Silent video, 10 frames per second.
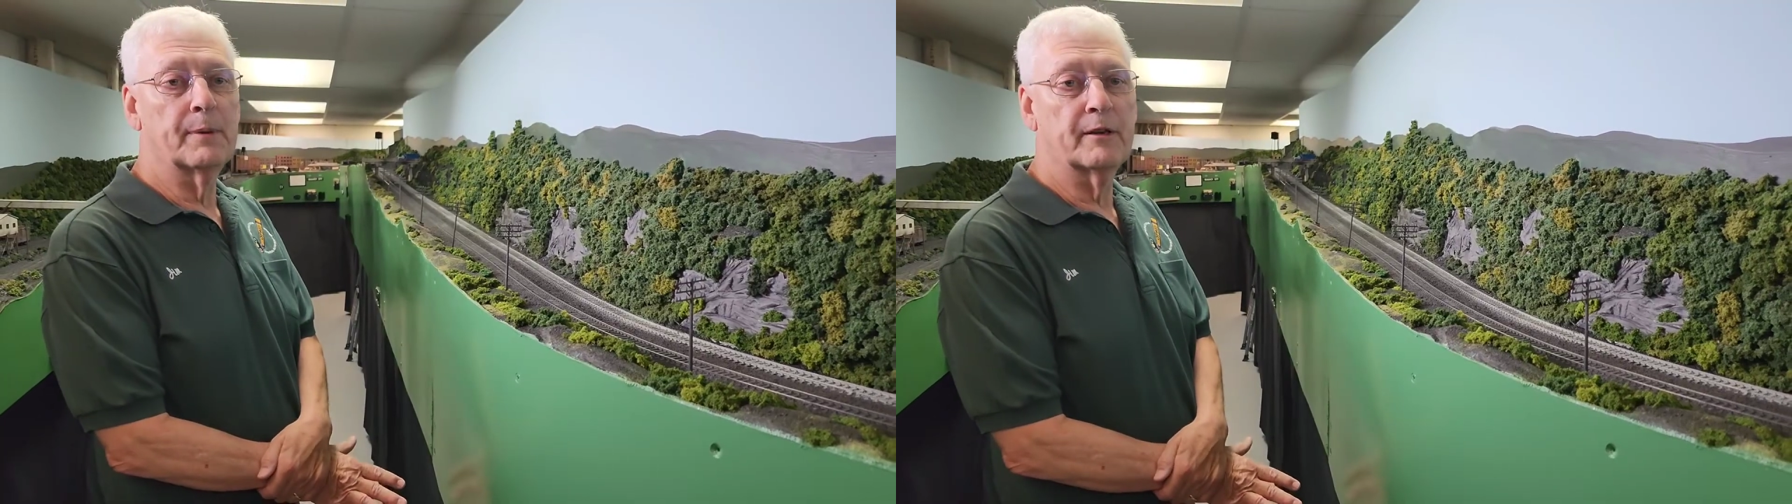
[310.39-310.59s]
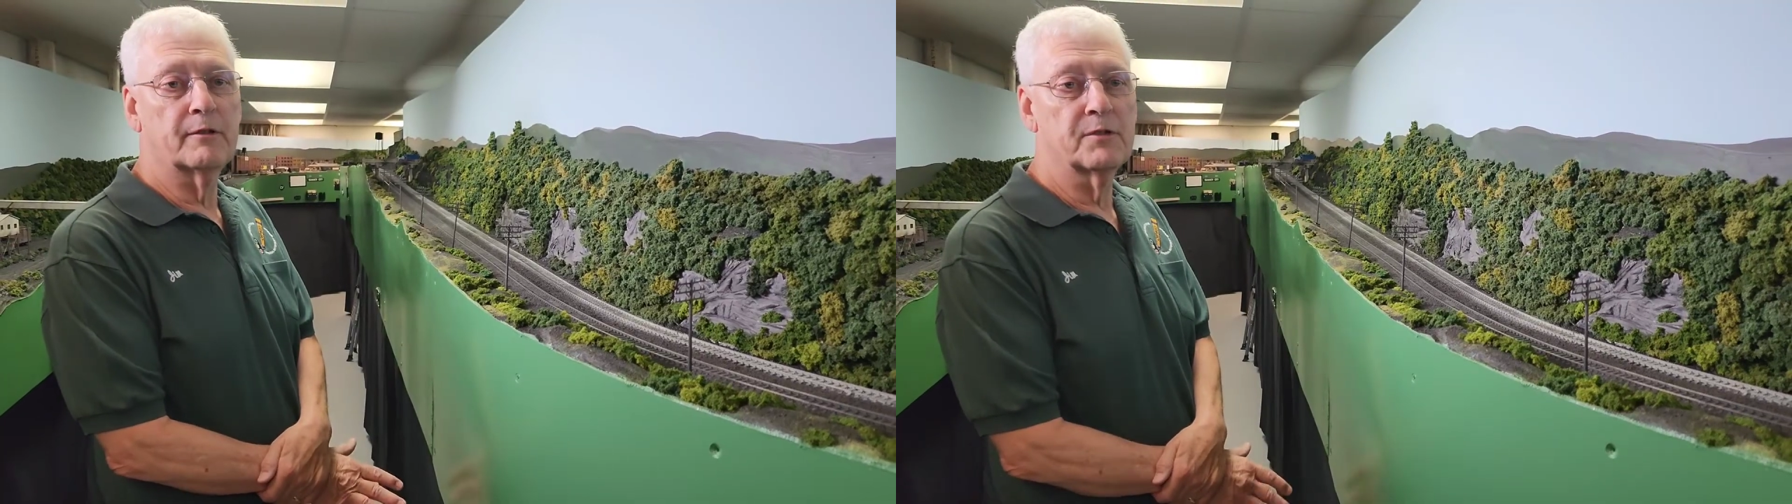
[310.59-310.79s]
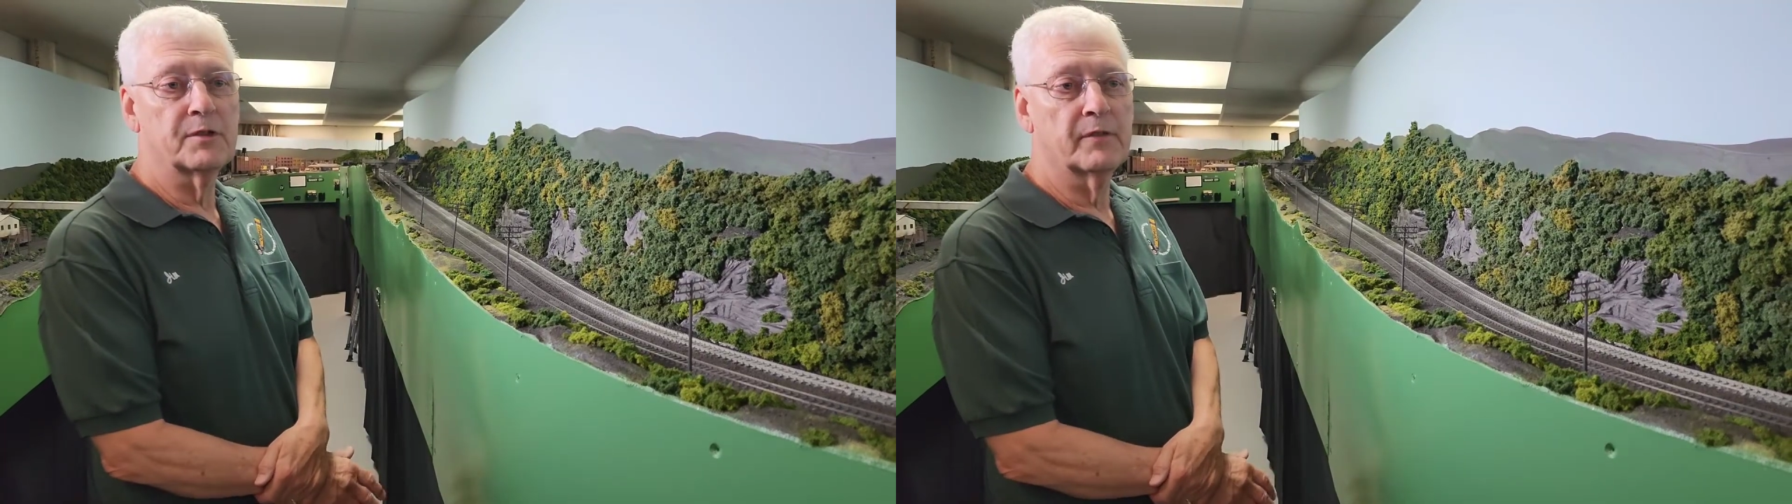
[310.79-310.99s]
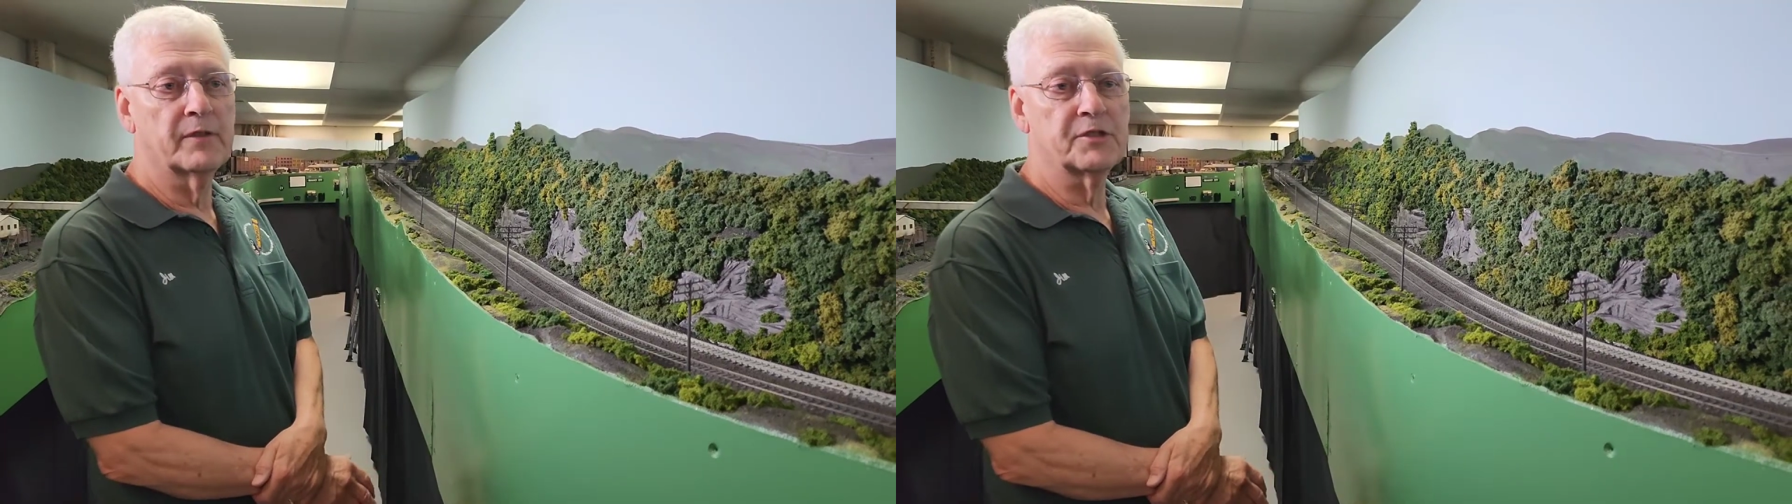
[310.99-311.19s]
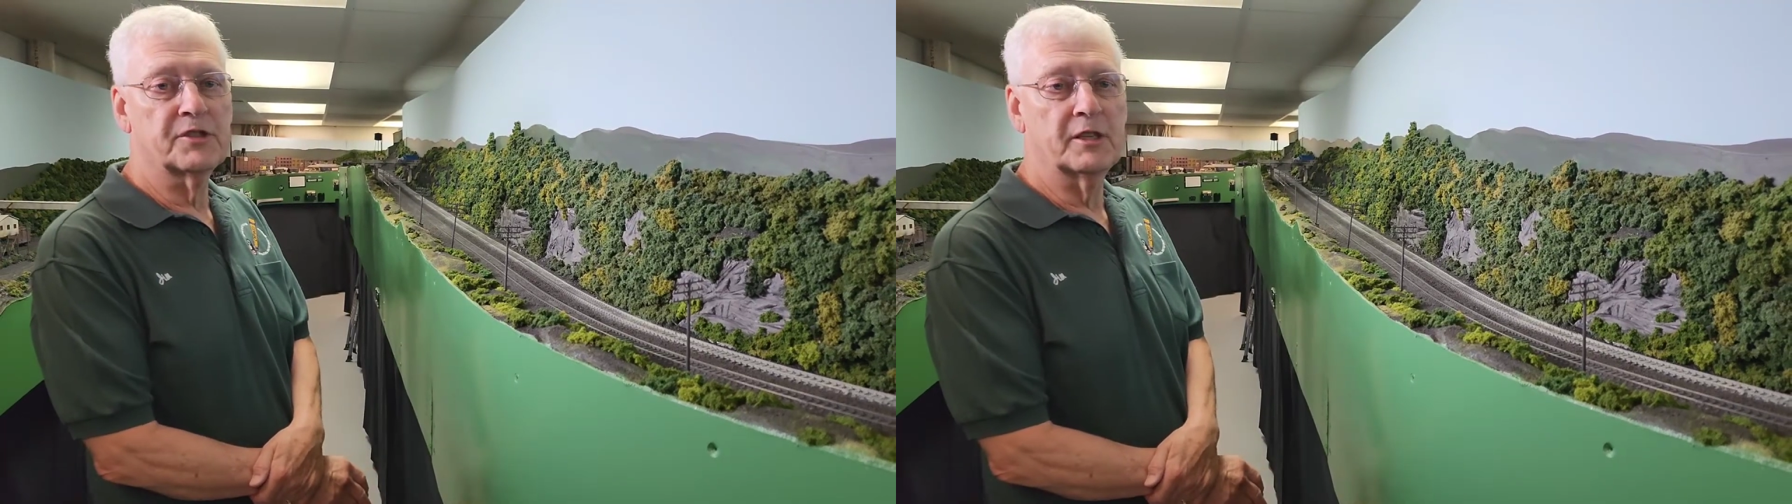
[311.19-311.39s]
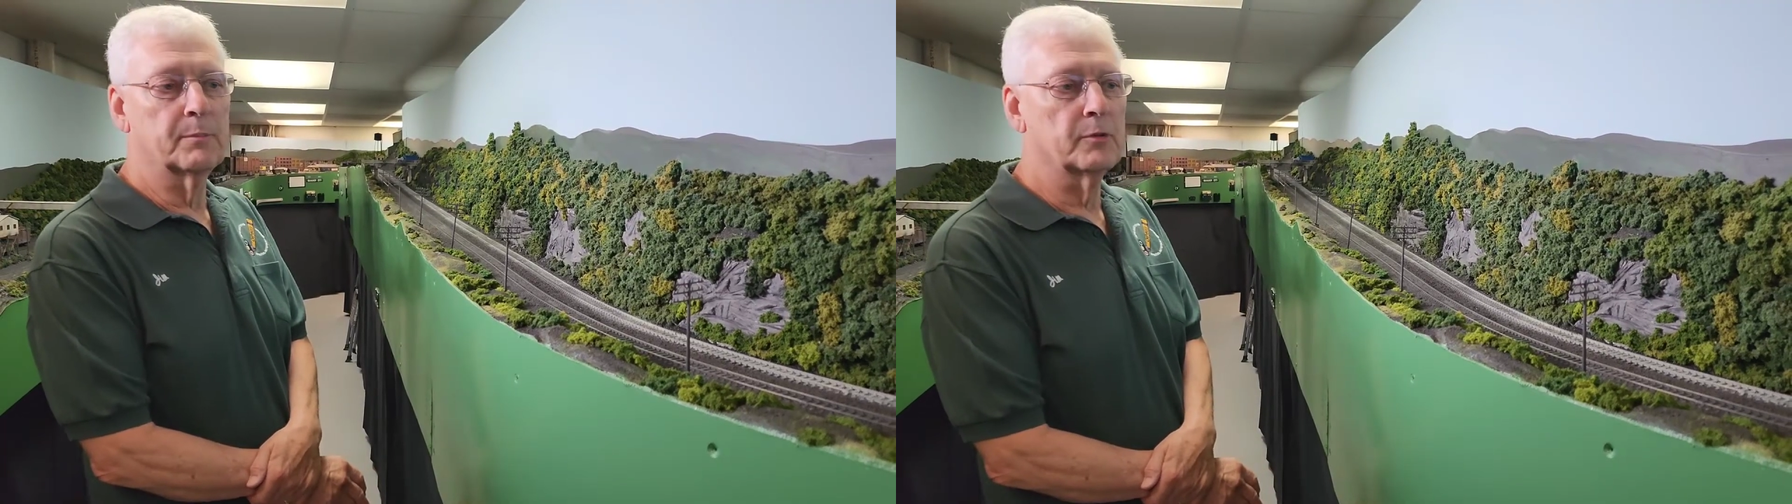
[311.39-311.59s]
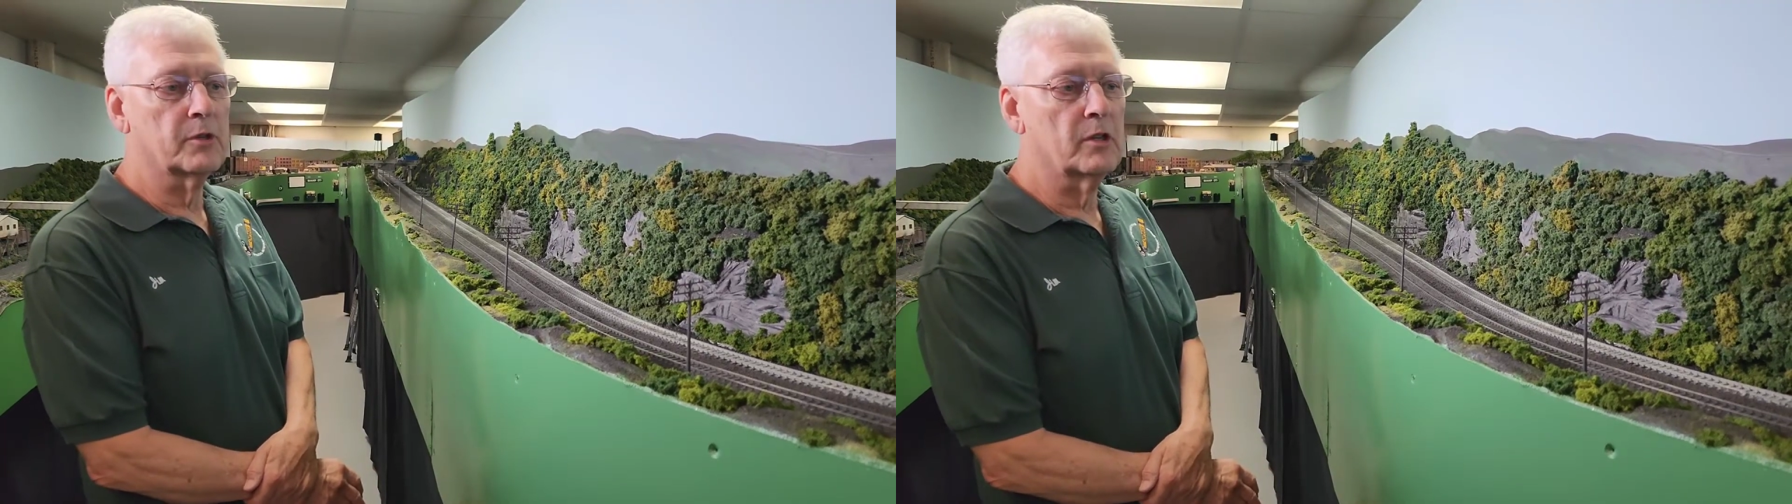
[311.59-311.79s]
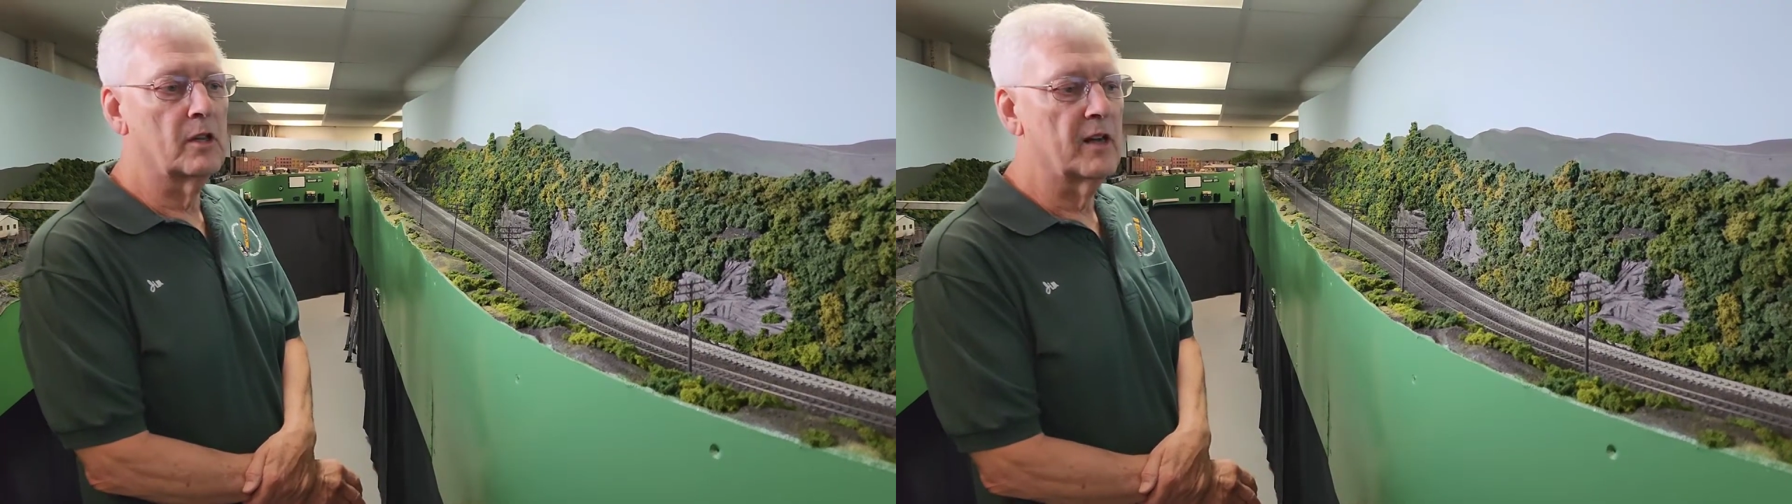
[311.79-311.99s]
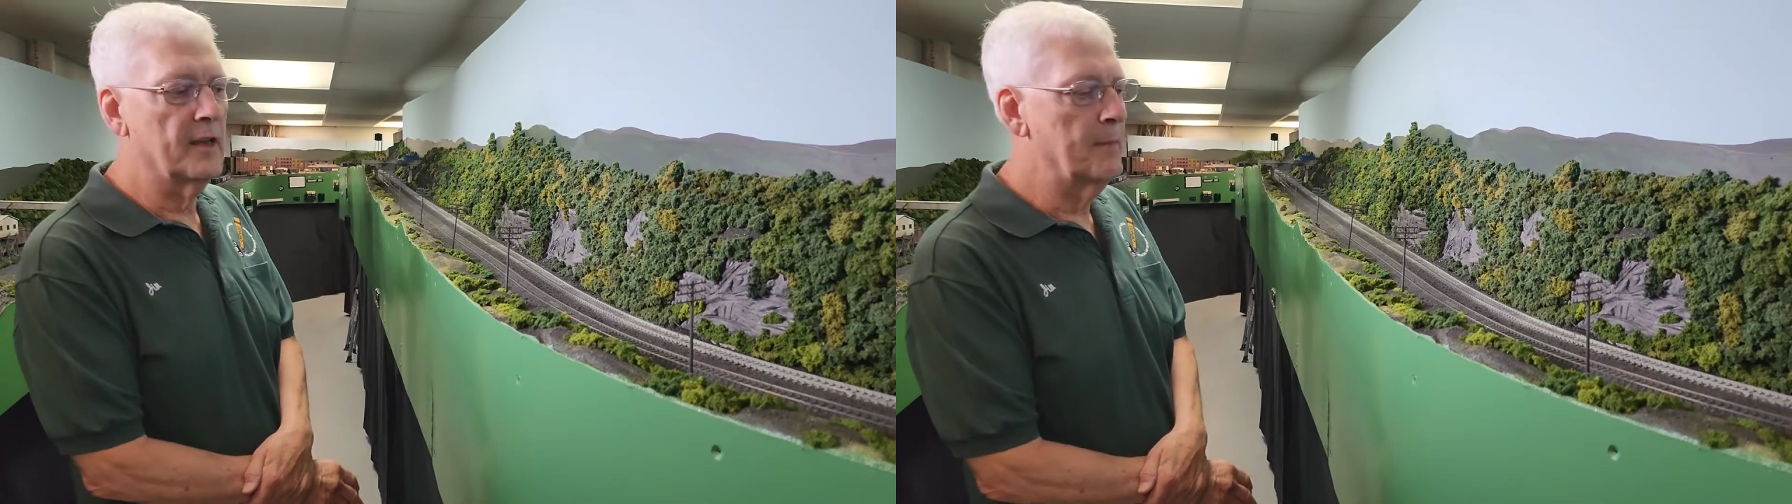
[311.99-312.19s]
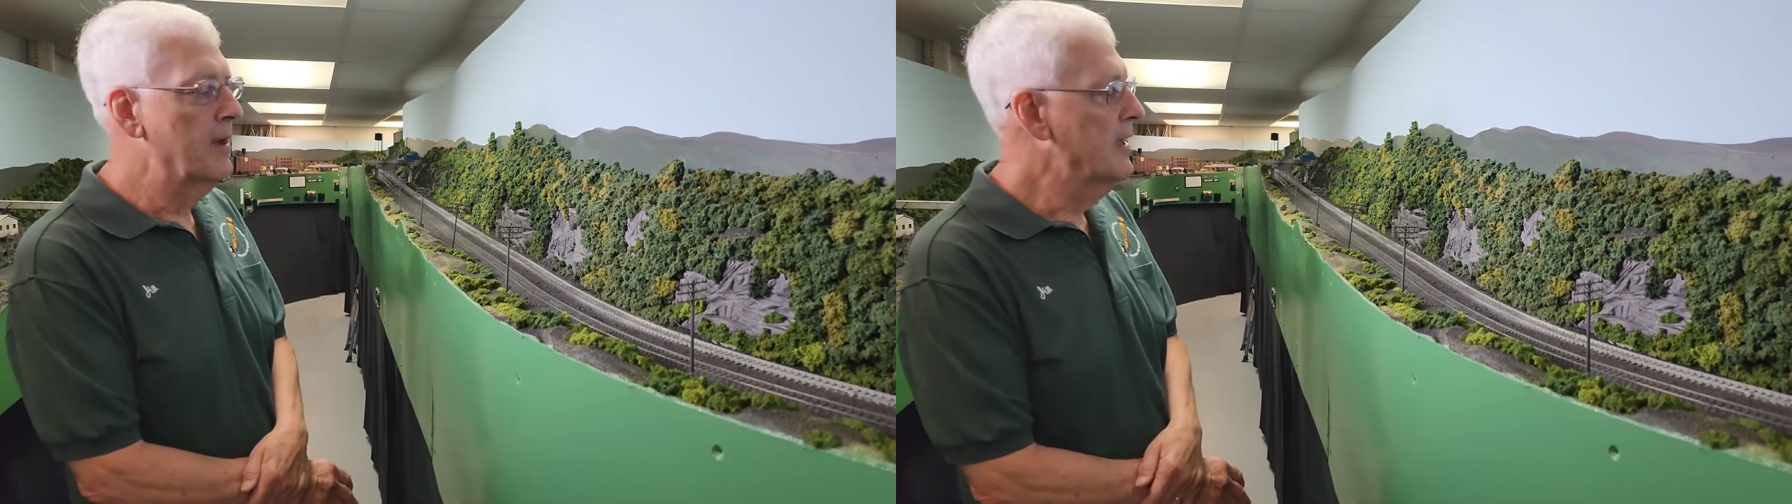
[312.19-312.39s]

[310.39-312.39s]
appearance of a steeper climb.